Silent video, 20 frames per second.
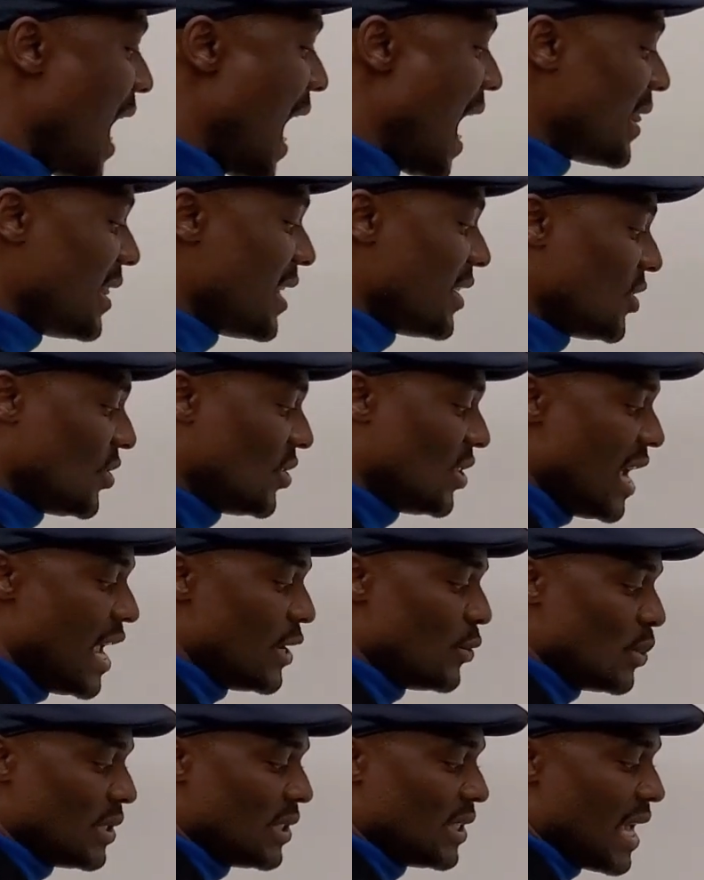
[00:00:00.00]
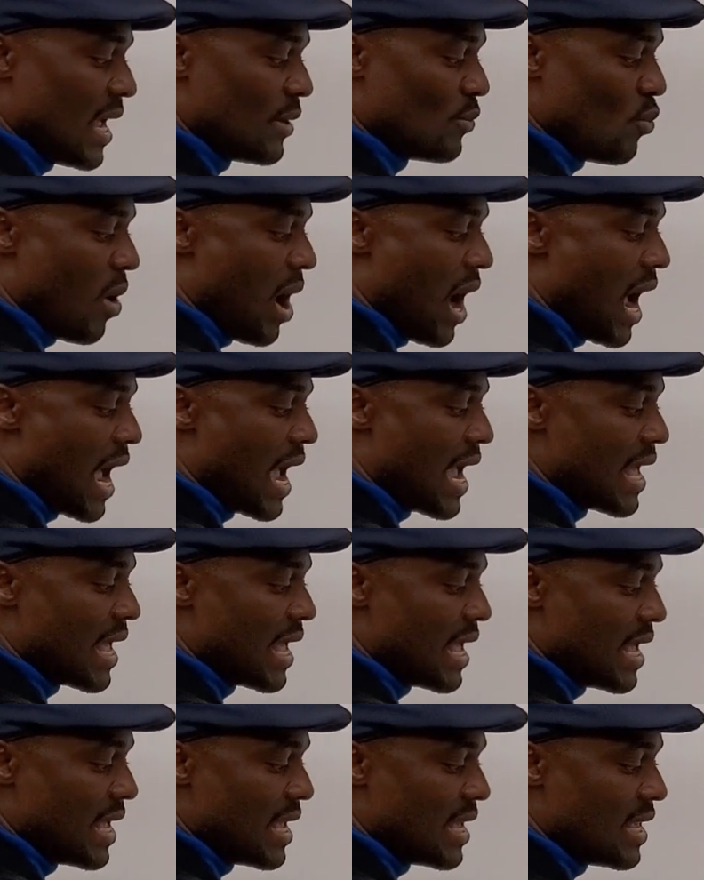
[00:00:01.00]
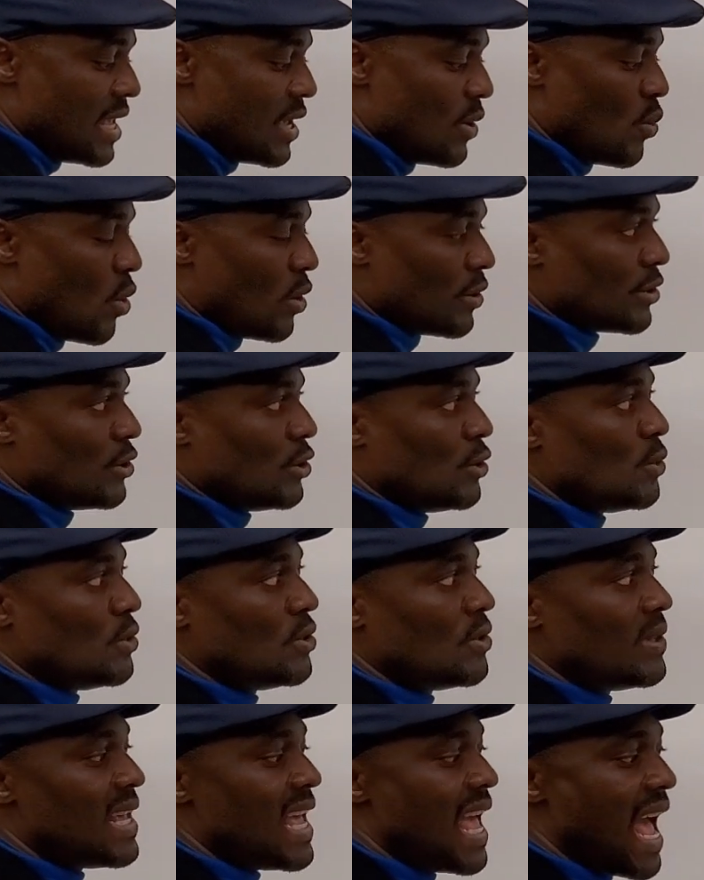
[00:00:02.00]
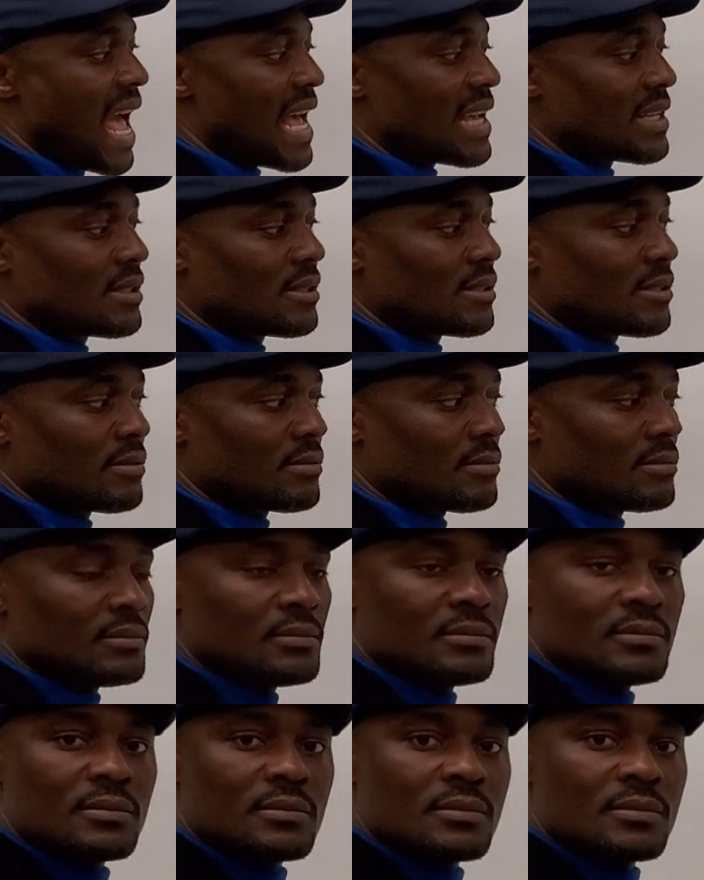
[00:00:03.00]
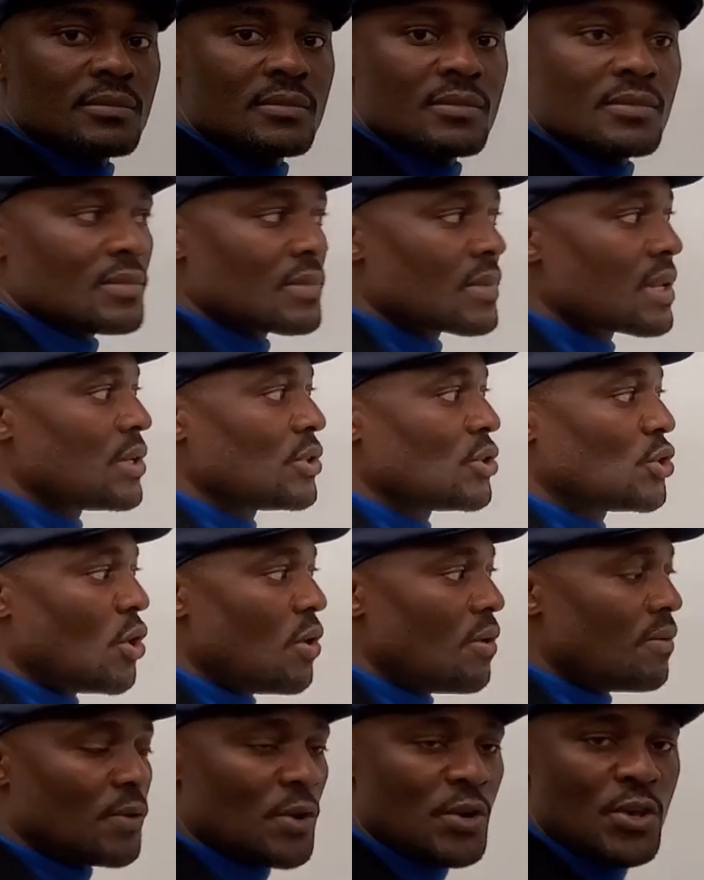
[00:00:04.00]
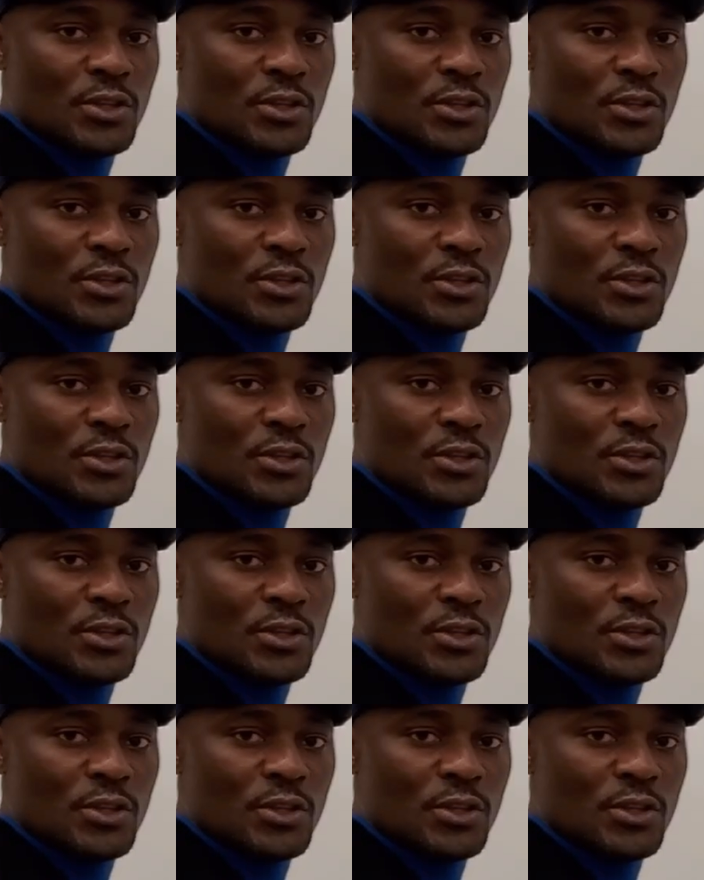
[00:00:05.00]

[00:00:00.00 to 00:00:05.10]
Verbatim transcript: at this stage, we said y equals 2 to the x. So for